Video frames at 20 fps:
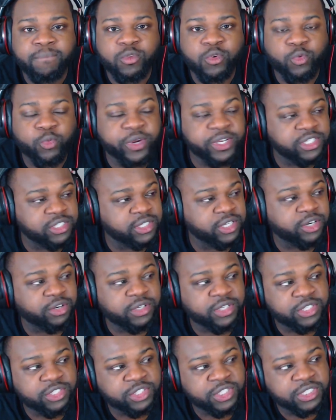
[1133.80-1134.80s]
We
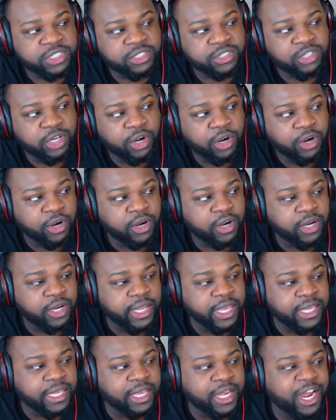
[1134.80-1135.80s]
literally just saw
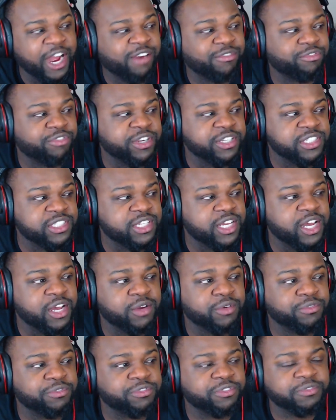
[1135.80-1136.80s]
a conference
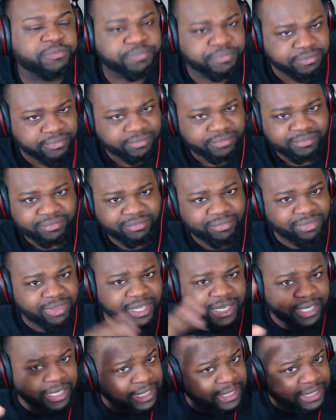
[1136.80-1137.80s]
of
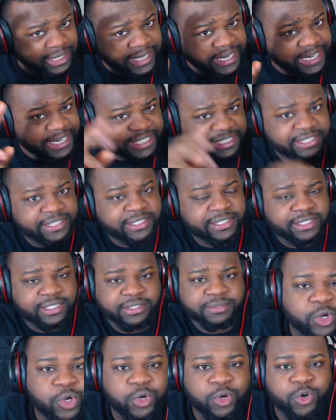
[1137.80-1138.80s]
elitist
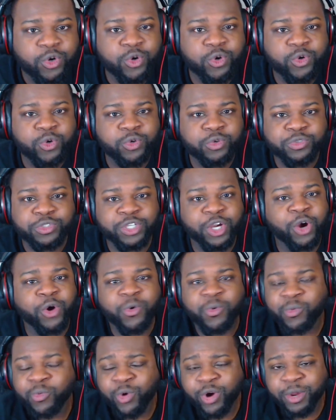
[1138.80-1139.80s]
who
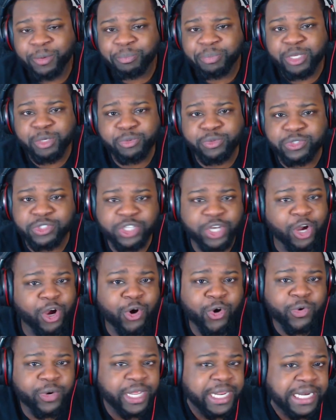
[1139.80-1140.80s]
don't want people to
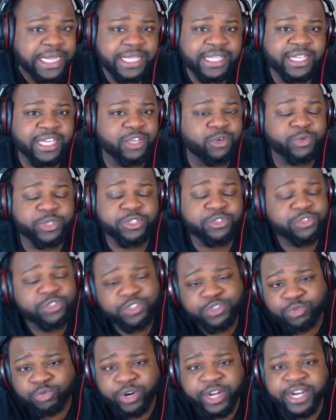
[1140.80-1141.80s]
own anything. You
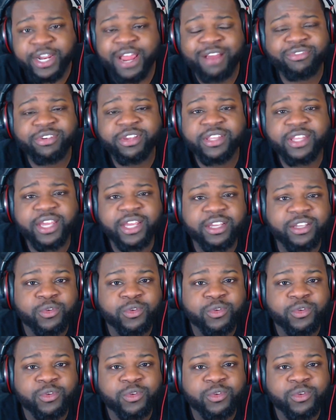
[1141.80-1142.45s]
just rent everything.